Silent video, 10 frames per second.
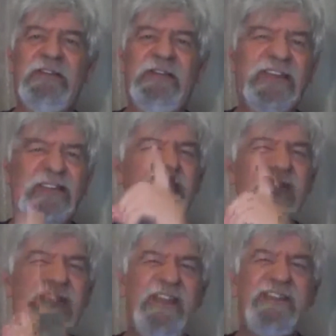That's
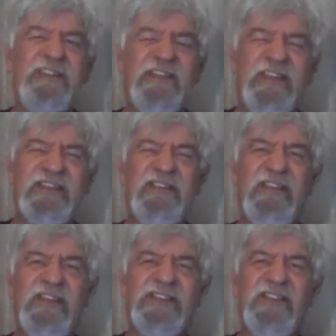the, that's, that's the
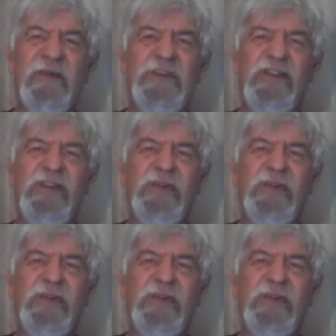direction I want to go.